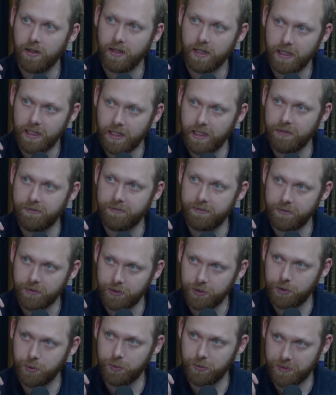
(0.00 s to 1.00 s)
If
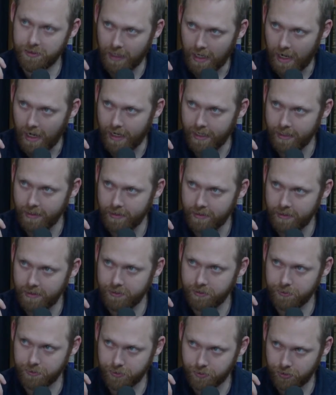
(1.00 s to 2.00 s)
you die in
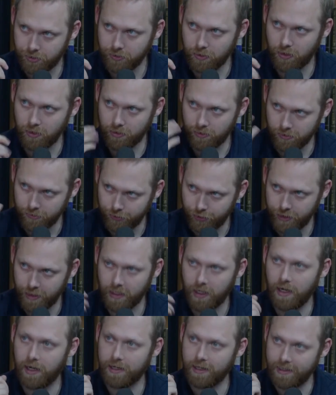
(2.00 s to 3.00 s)
your struggle,
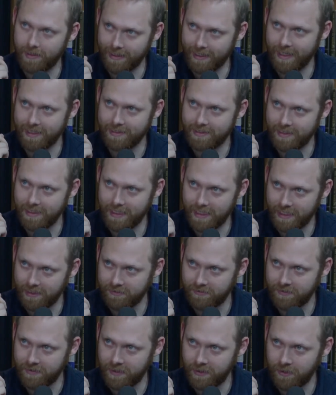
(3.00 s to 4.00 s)
jihad, against the
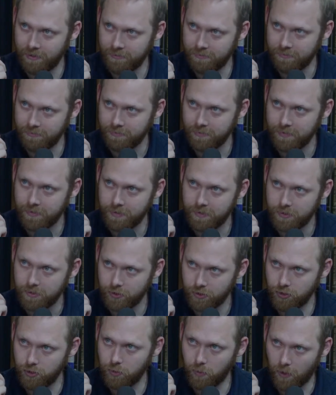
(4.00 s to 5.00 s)
infidel,
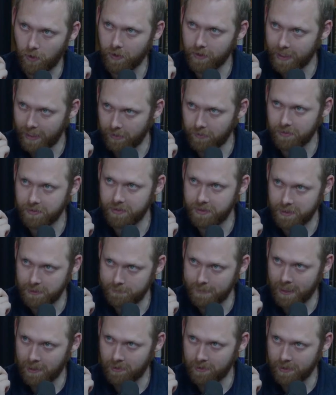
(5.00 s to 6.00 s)
you are guaranteed
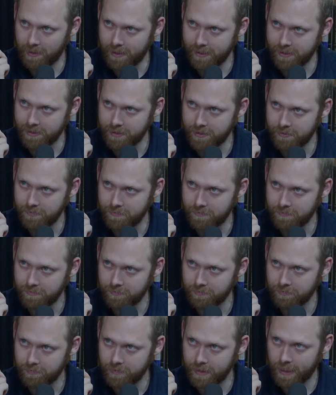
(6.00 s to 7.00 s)
paradise.
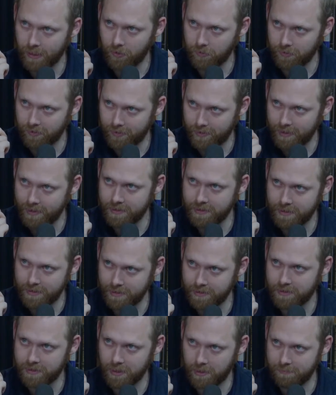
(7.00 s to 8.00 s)
Now, this
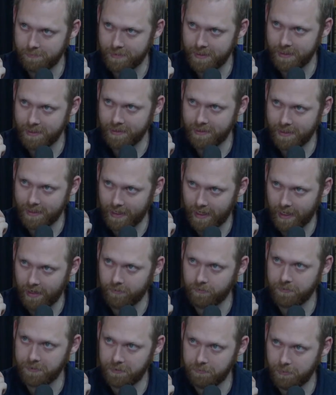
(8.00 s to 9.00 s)
is something that
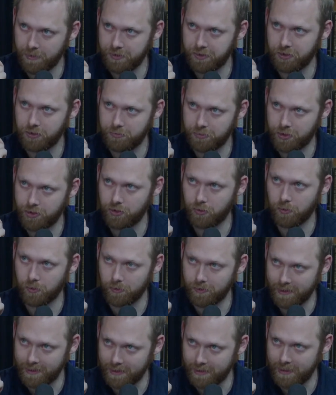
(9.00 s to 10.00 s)
every Muslim
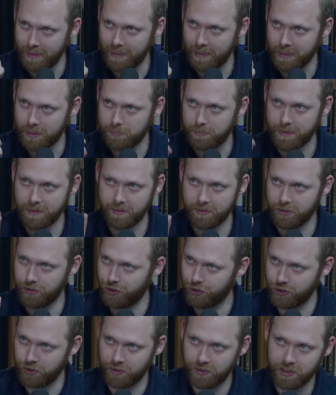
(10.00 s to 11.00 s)
sorely needs, because
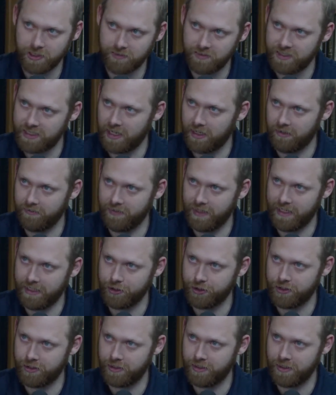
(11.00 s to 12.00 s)
assurance of
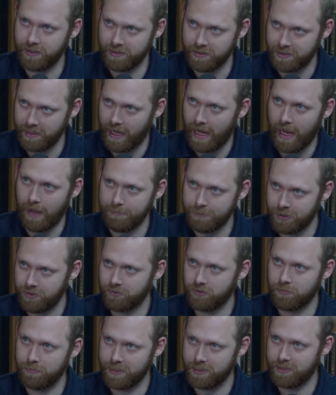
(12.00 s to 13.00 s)
salvation is as absent
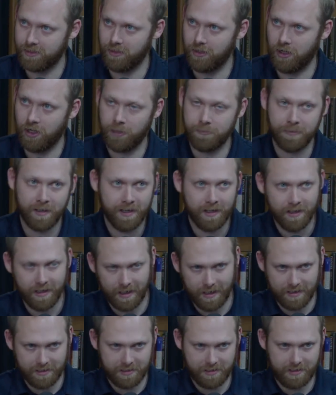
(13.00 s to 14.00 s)
from Islam
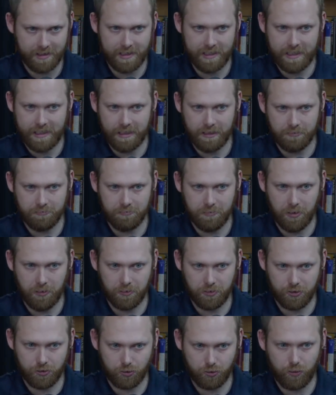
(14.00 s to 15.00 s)
as the
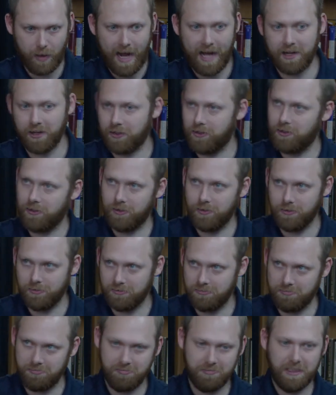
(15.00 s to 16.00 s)
most radical
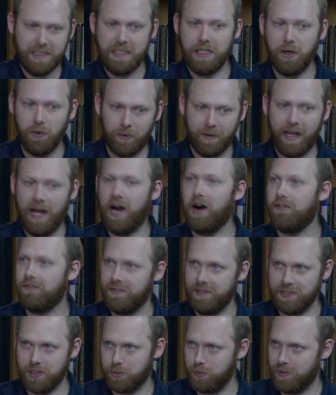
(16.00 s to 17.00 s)

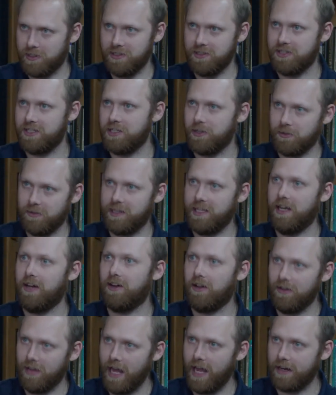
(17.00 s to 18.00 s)
neo-Calvinist would consider the
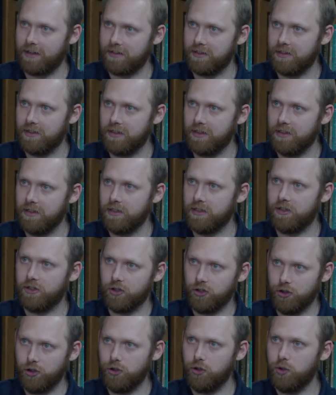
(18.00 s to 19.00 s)
unelect.
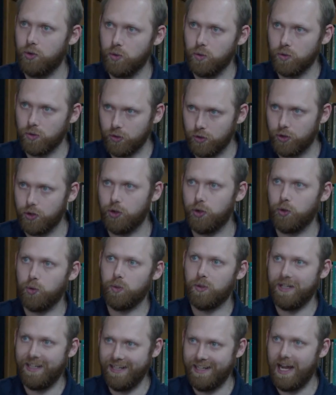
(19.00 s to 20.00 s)
You do
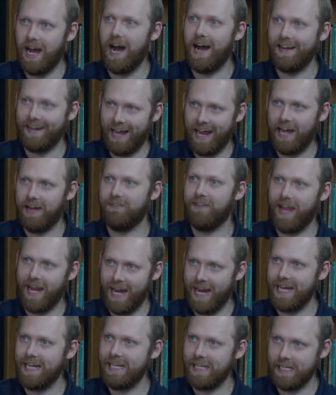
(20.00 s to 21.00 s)
not have
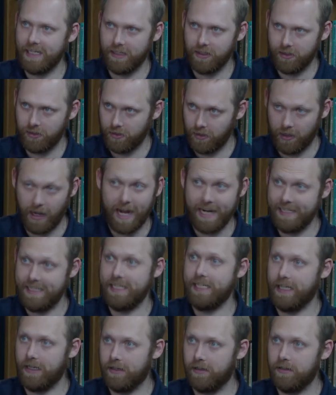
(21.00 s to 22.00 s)
any
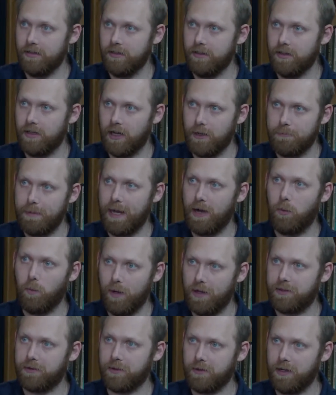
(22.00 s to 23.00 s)
idea about
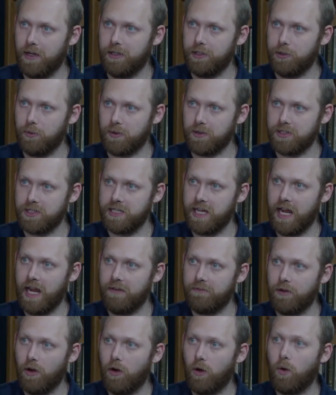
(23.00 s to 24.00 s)
whether or not you are
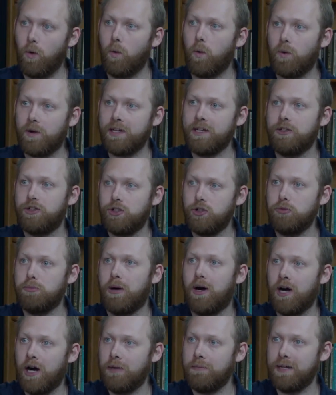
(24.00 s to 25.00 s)
saved, according to
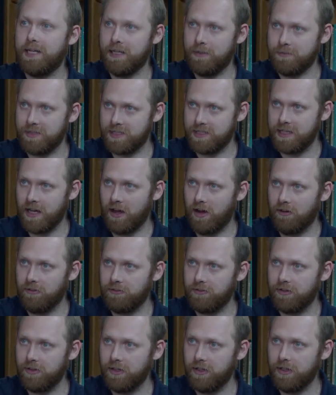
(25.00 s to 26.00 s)
Muhammad himself.